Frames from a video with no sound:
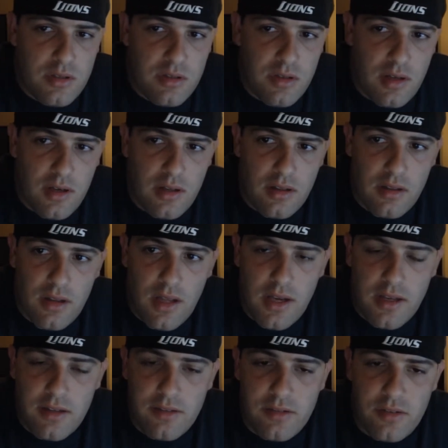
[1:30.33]
The
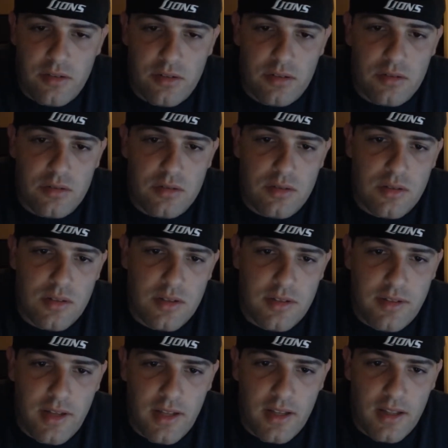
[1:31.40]
Lions are
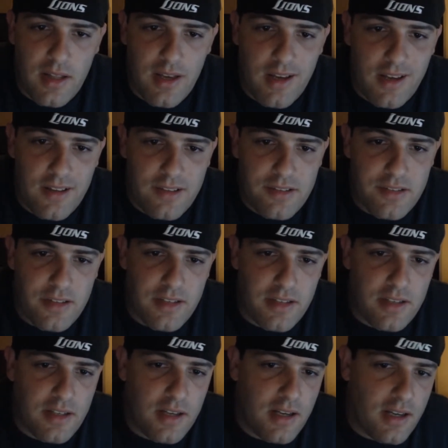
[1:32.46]
dead last
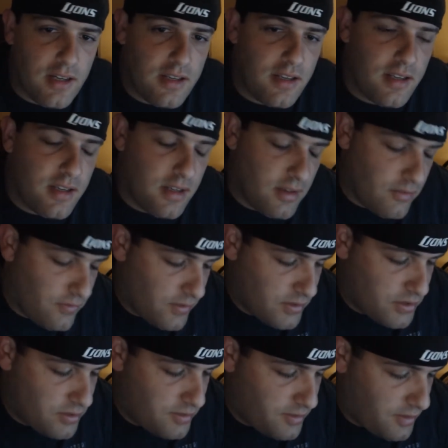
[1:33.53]
in kicking
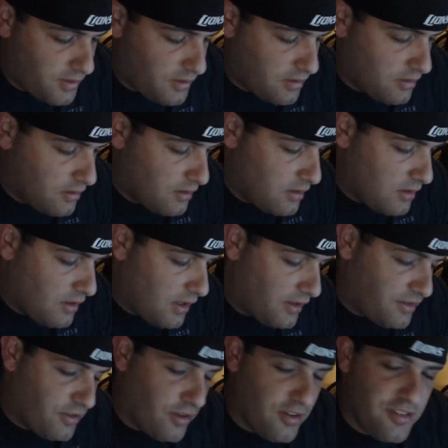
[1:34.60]
efficiency. I
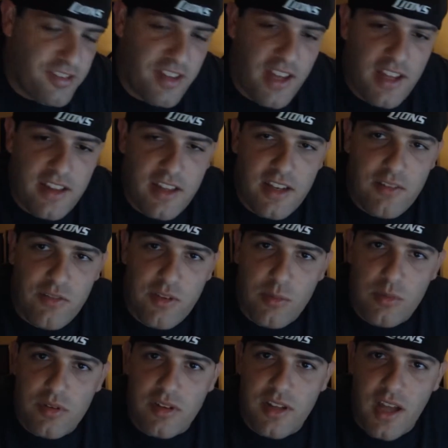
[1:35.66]
saw a stat that if it
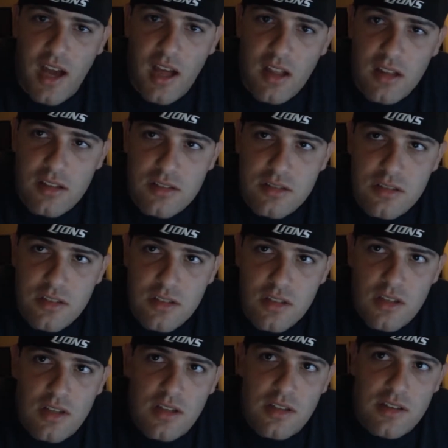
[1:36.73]
was college,
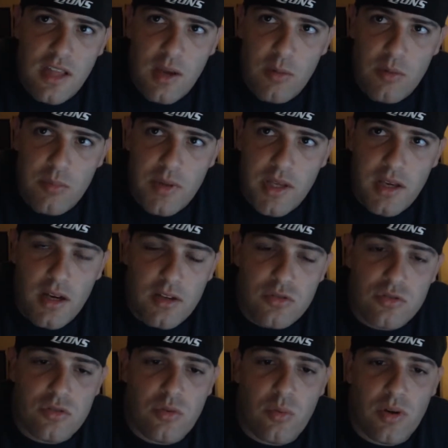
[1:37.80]
they would be
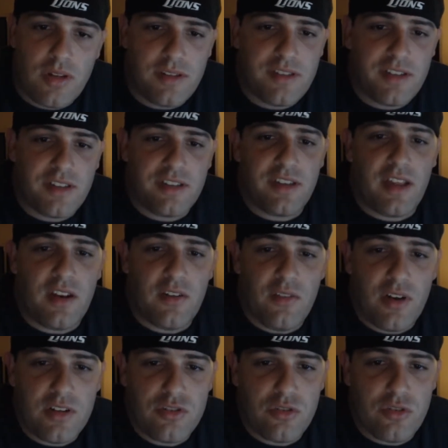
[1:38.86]
126th out of
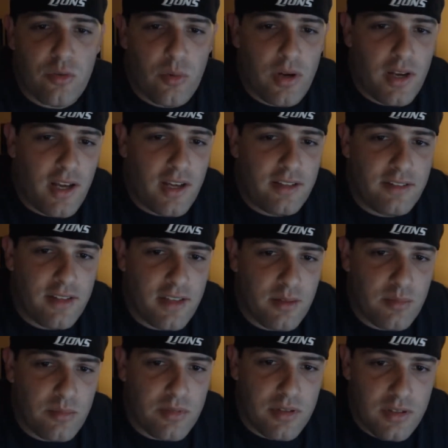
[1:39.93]
129
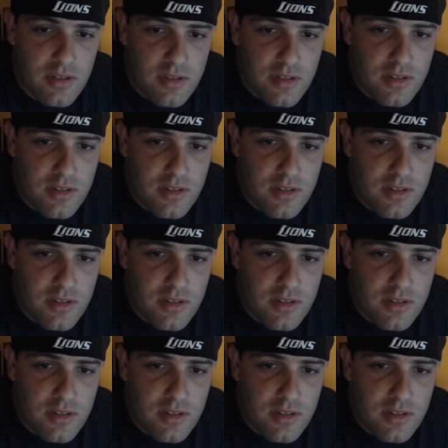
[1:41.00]
teams.